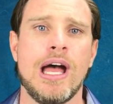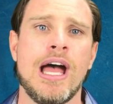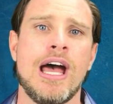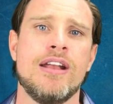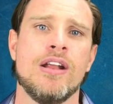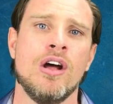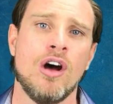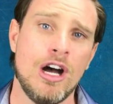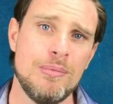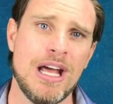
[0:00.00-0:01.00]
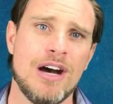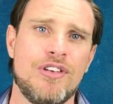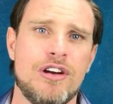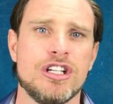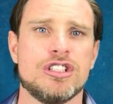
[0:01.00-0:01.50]
and I am now
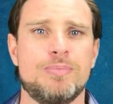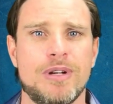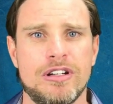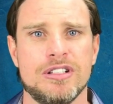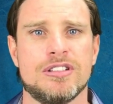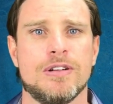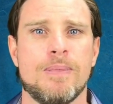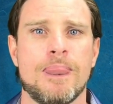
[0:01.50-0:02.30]
very experienced.